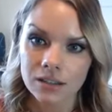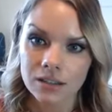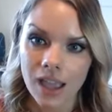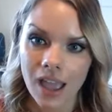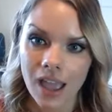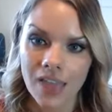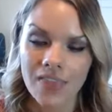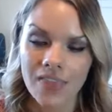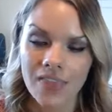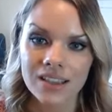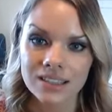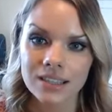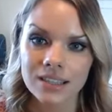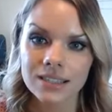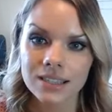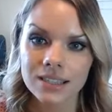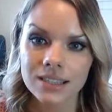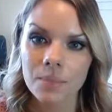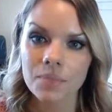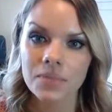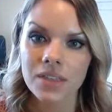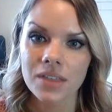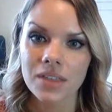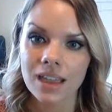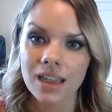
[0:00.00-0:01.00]
And this is
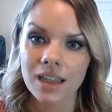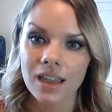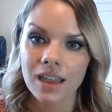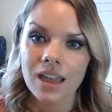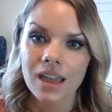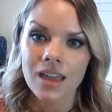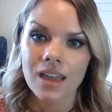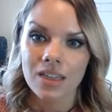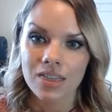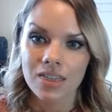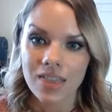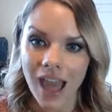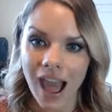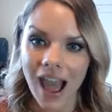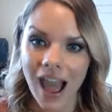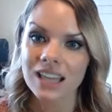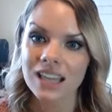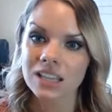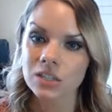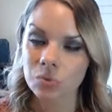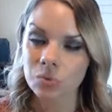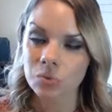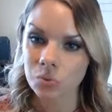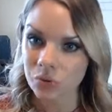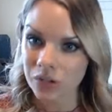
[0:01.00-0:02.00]
something that
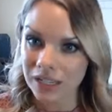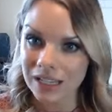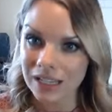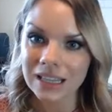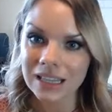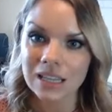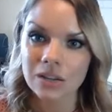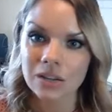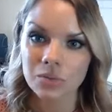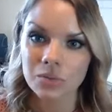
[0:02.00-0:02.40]
is really,